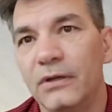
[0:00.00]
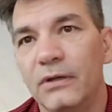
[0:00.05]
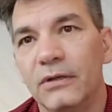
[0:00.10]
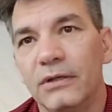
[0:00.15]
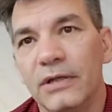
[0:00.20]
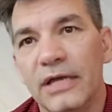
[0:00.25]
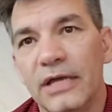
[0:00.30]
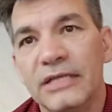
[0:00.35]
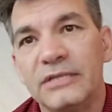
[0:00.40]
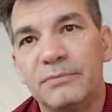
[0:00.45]

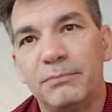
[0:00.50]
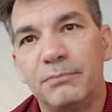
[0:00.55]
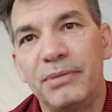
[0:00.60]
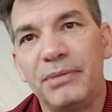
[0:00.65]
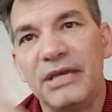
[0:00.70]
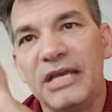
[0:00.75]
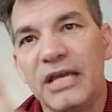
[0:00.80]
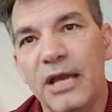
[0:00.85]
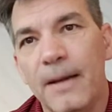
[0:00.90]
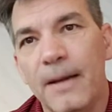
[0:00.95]
Nice
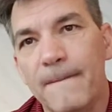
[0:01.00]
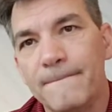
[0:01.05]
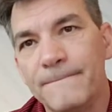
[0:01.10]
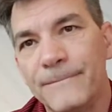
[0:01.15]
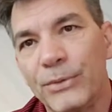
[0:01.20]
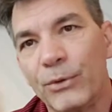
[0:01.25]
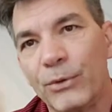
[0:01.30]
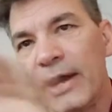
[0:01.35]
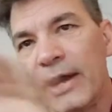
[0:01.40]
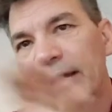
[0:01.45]
big
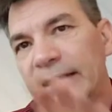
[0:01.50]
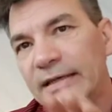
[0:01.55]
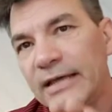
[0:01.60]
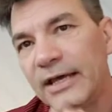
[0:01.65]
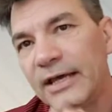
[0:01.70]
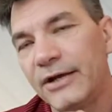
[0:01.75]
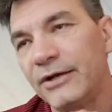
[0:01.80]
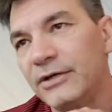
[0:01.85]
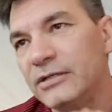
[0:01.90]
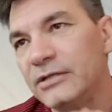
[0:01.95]
bright
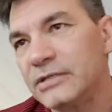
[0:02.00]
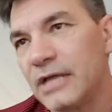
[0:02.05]
letters.